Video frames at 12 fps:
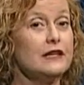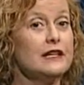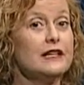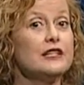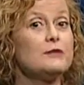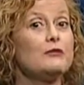
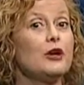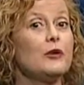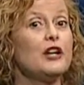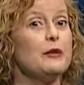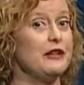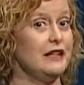It is
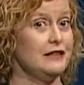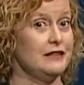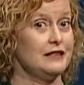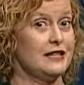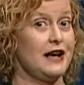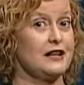
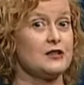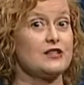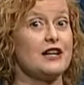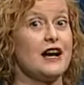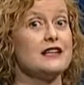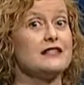prohibited to
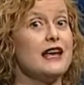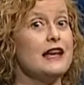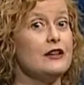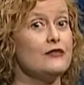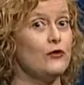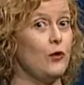exercise
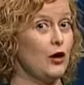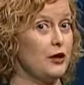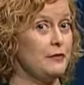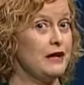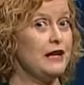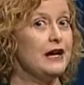any
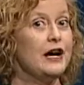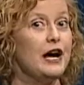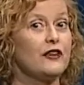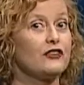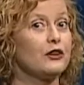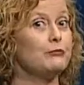form
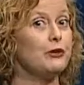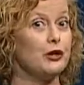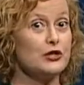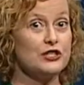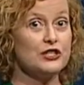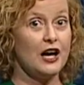of
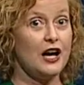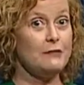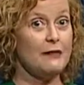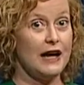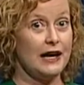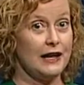compulsion
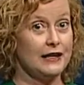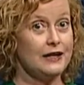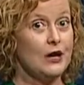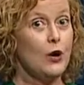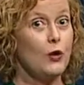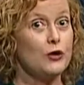on man
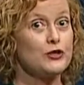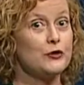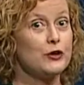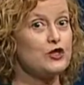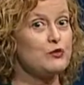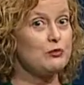or to
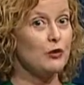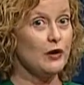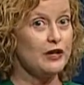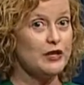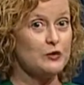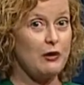
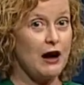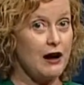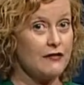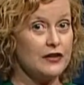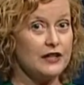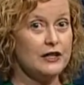exploit his
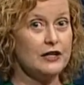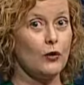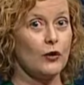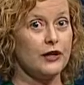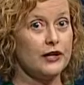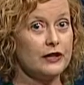poverty
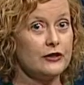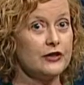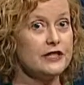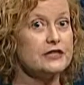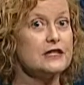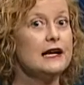or
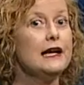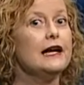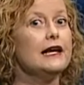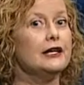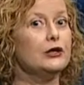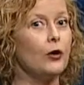ignorance
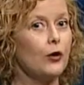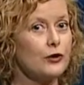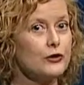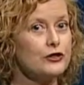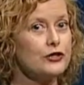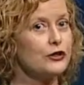in
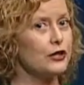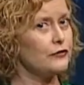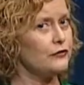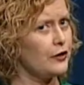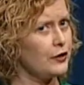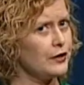order to
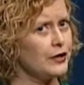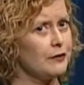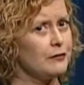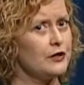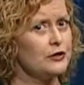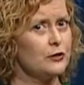convert
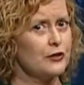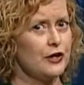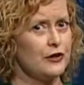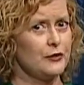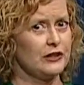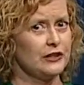him to
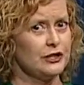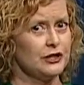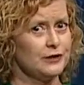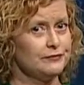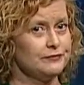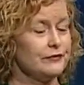another
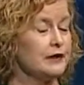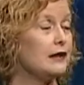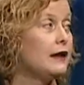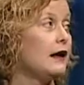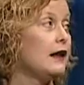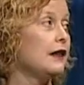religion,
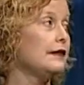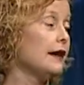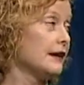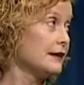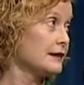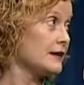
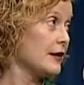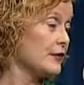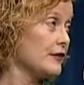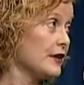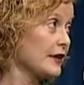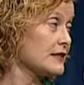that is,
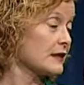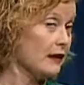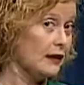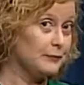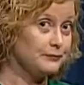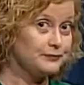other than
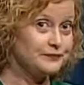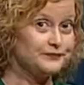Islam